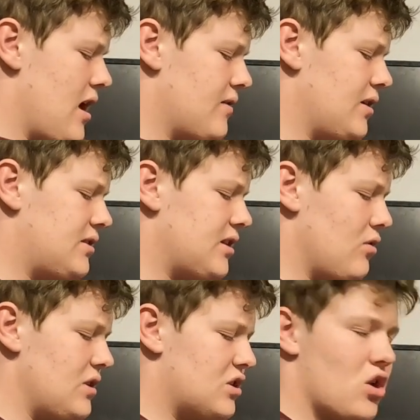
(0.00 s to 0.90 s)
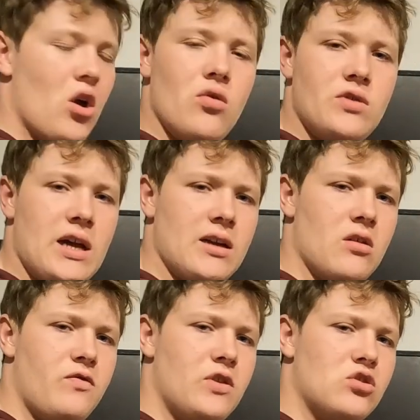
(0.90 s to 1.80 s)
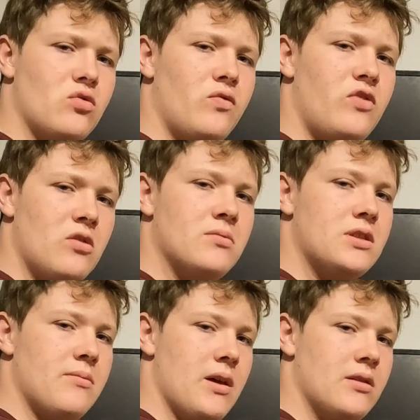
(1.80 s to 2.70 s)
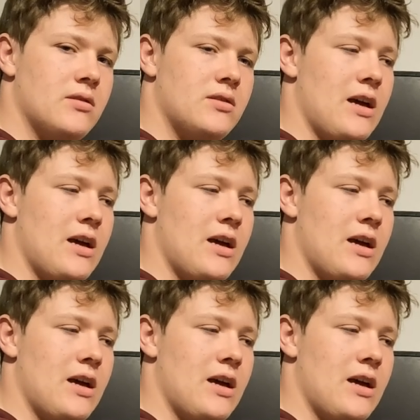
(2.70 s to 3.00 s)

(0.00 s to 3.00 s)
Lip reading: And they sell these Kodak official film cements.